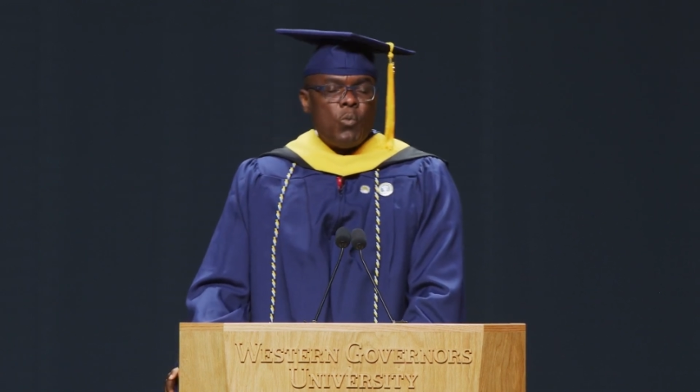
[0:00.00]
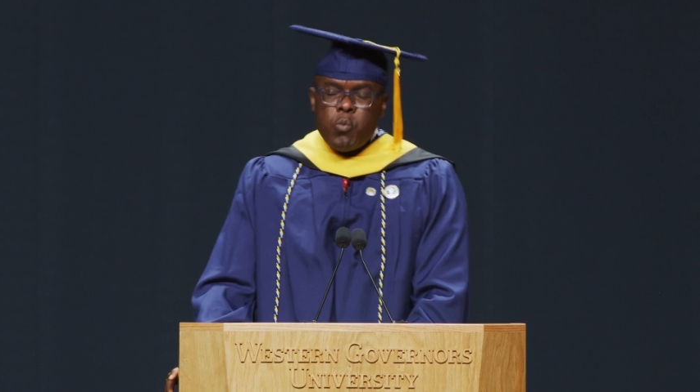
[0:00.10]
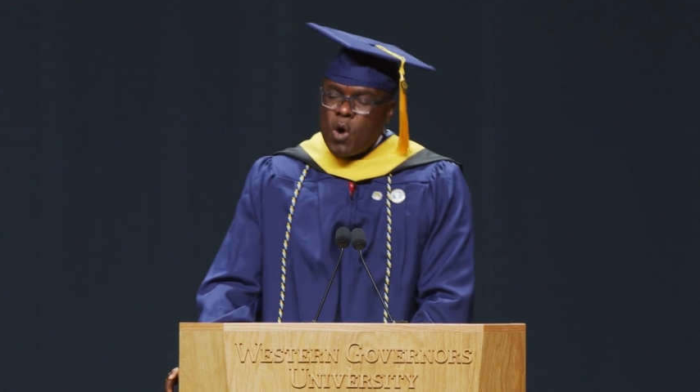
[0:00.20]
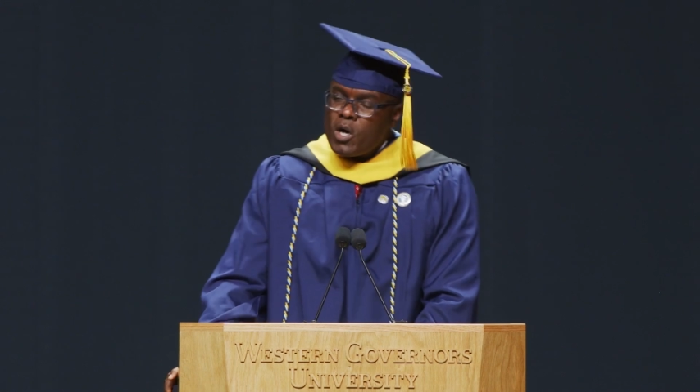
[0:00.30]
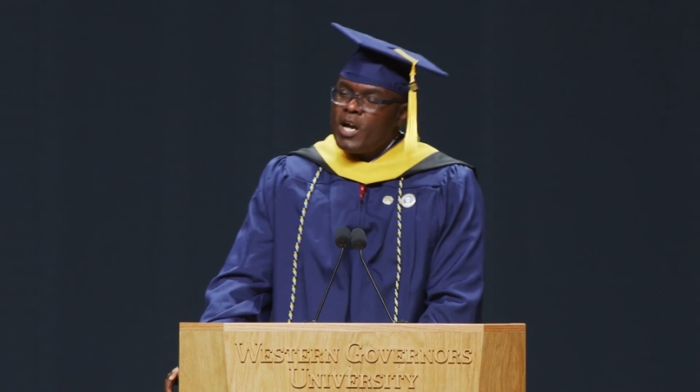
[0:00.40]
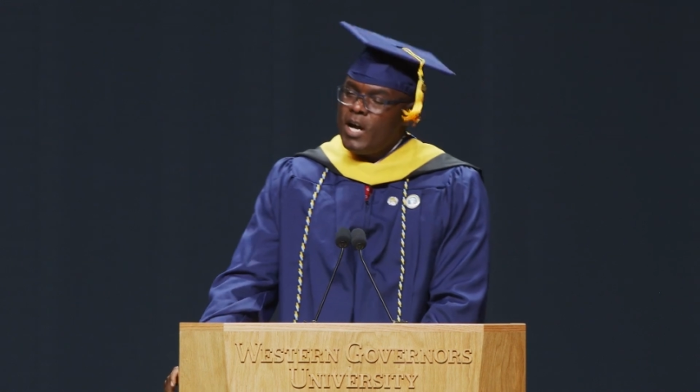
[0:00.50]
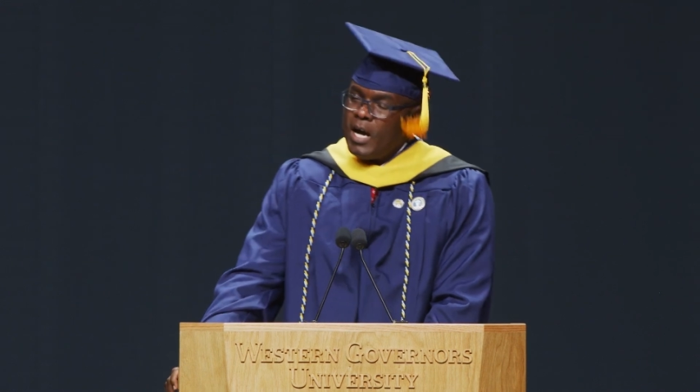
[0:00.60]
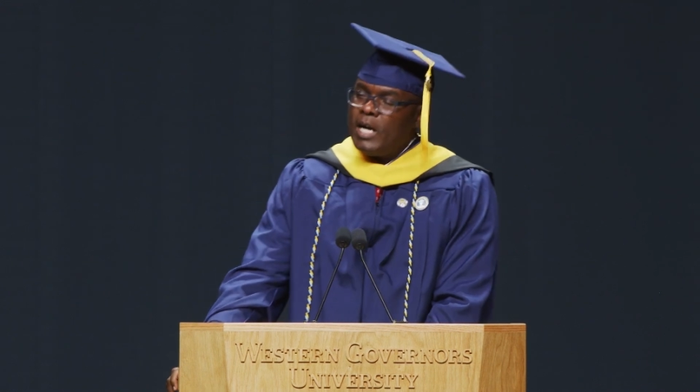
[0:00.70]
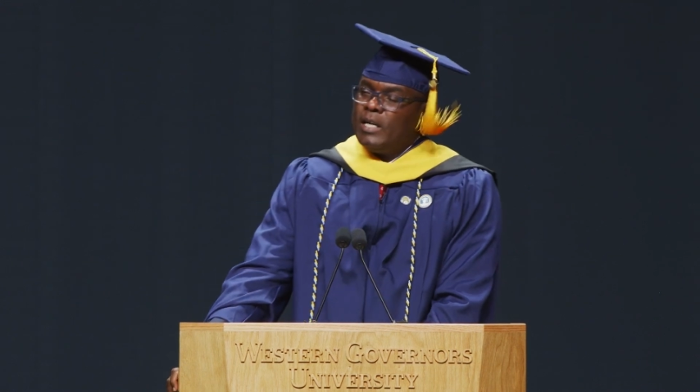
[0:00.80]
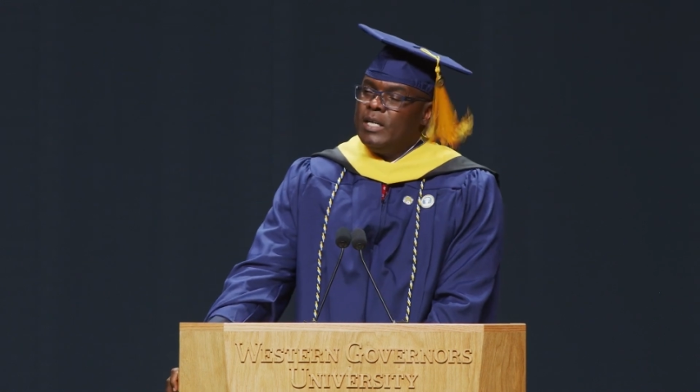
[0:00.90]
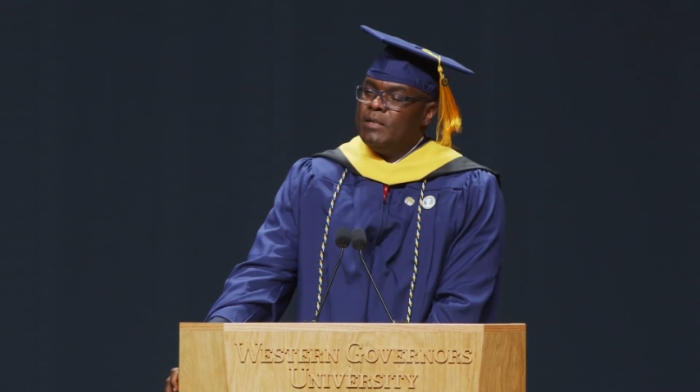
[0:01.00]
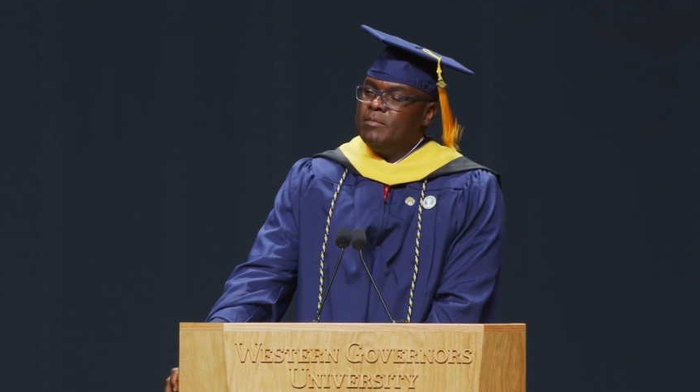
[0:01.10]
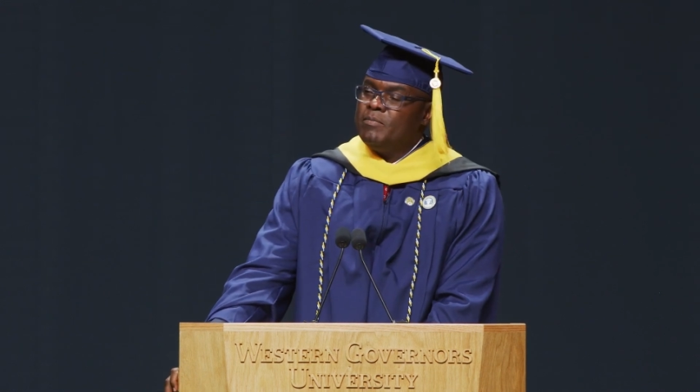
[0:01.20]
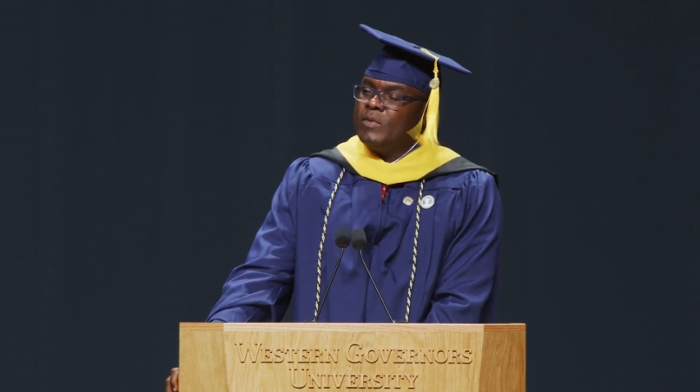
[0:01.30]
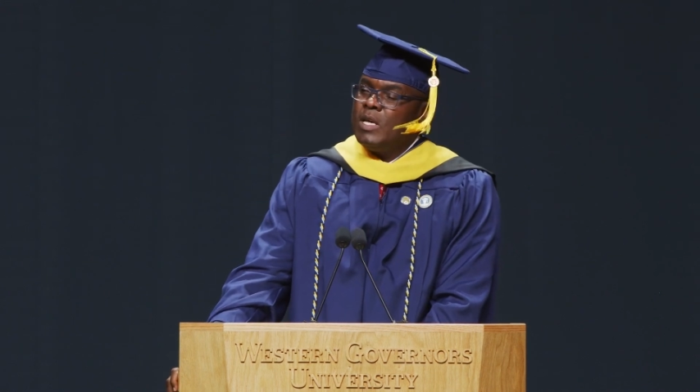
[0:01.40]
work hard,
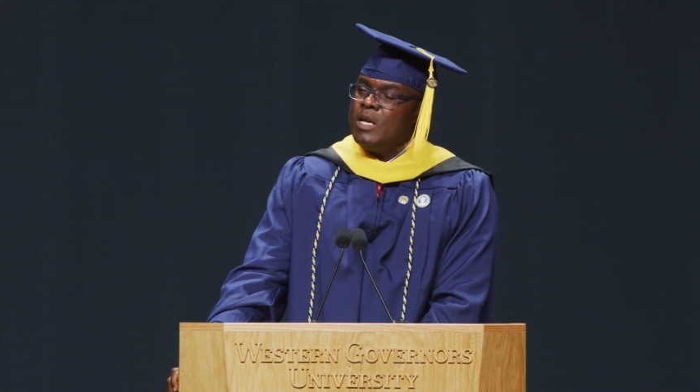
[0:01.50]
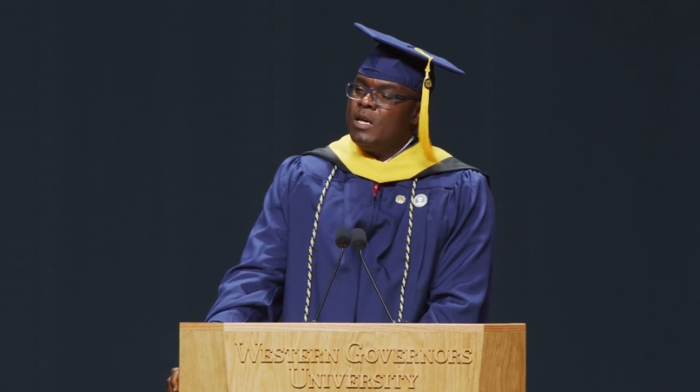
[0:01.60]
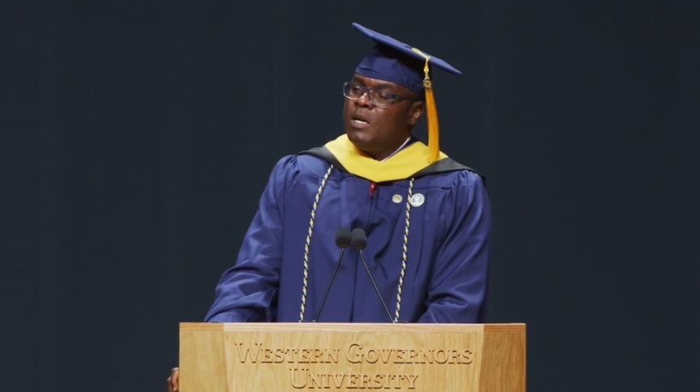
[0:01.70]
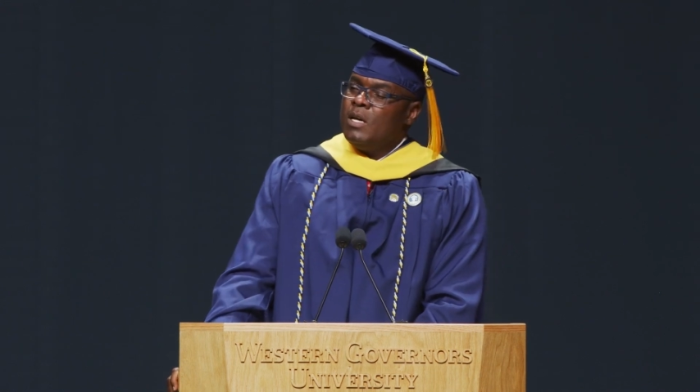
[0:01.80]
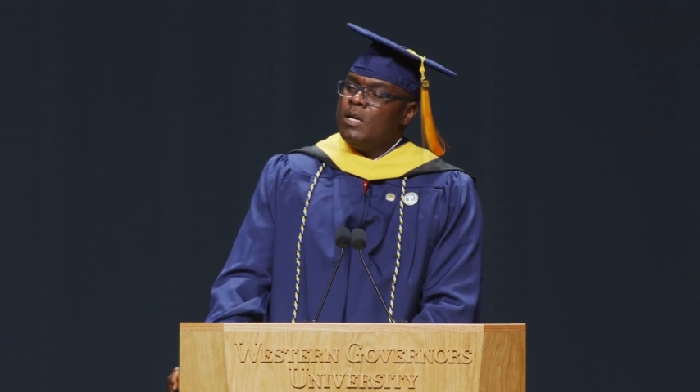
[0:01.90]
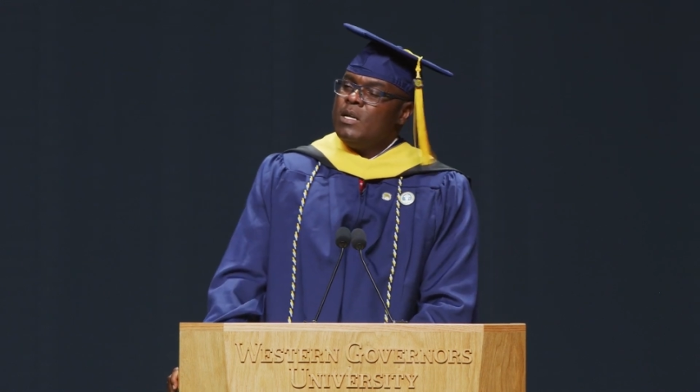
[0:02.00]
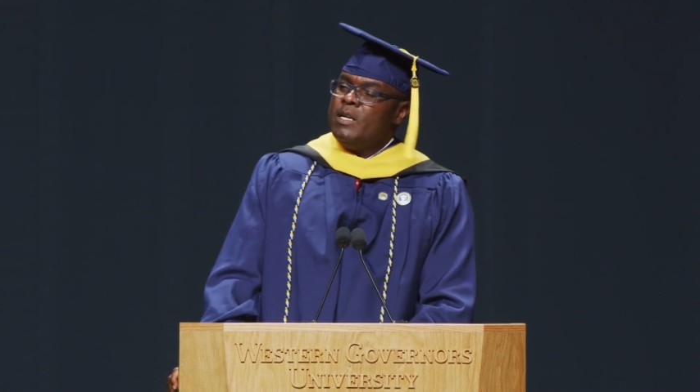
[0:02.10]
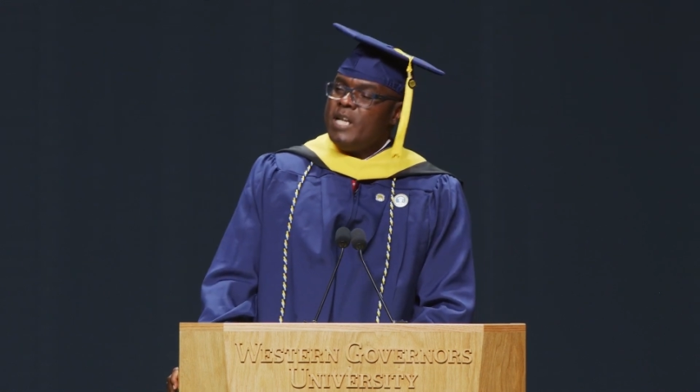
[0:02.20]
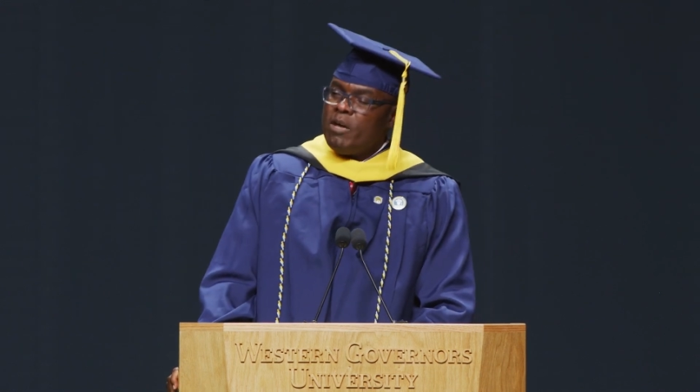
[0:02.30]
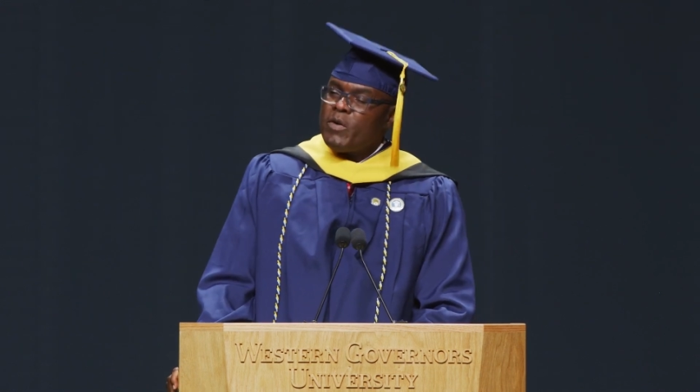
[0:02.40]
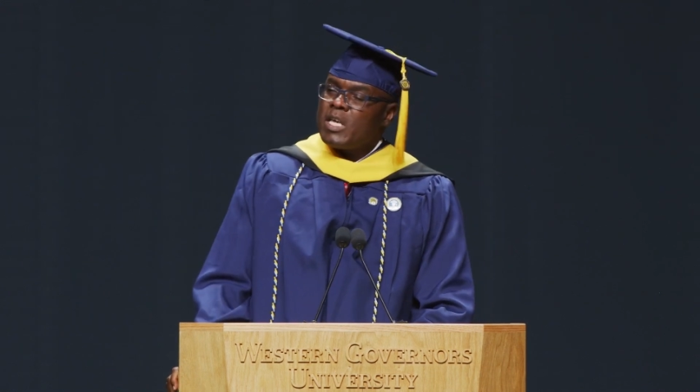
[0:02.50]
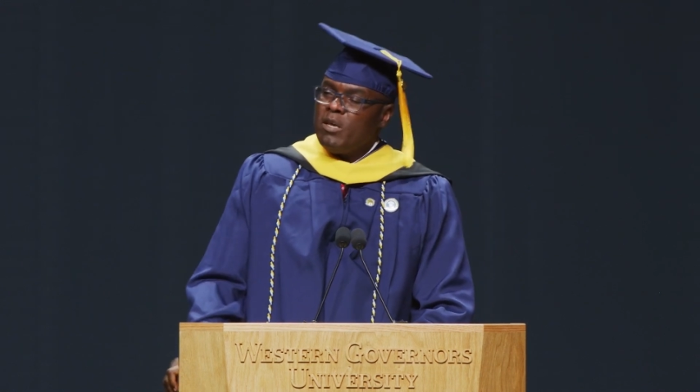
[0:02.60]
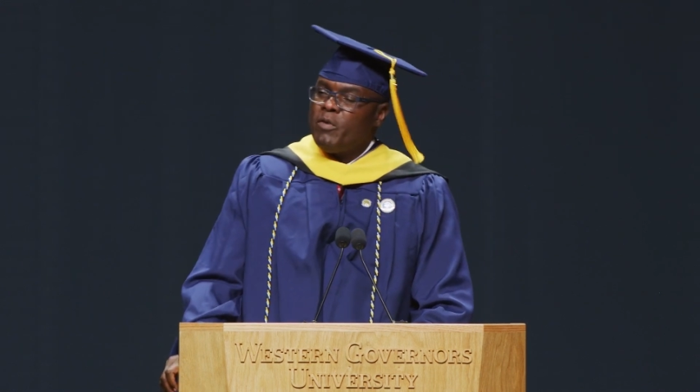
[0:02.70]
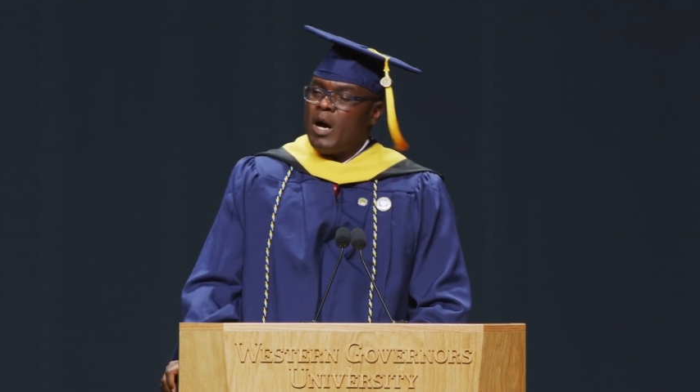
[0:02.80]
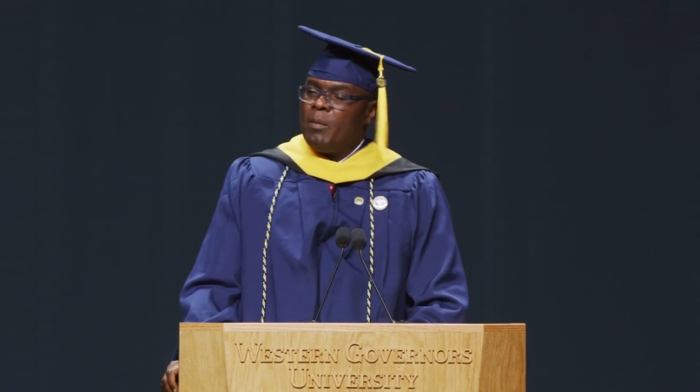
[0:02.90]
never
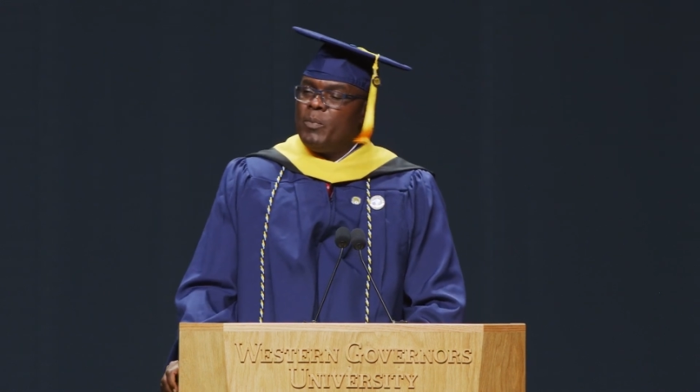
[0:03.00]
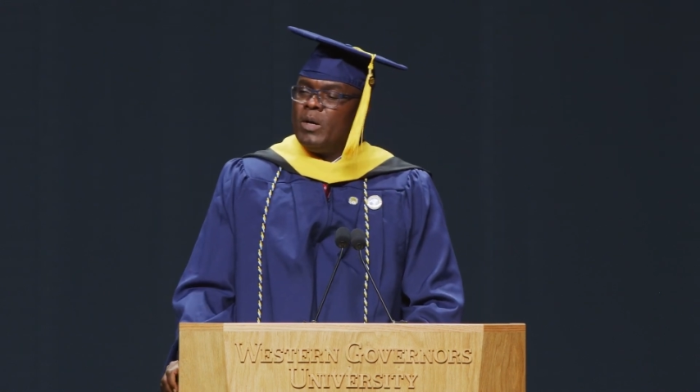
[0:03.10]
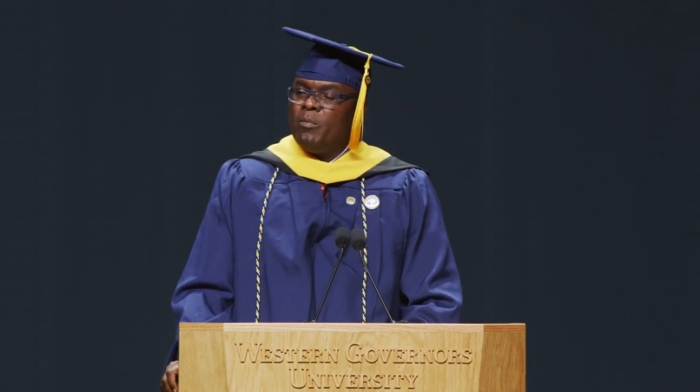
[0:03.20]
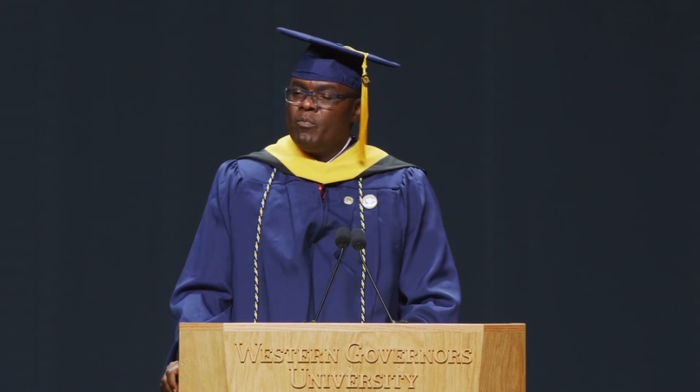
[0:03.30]
give up,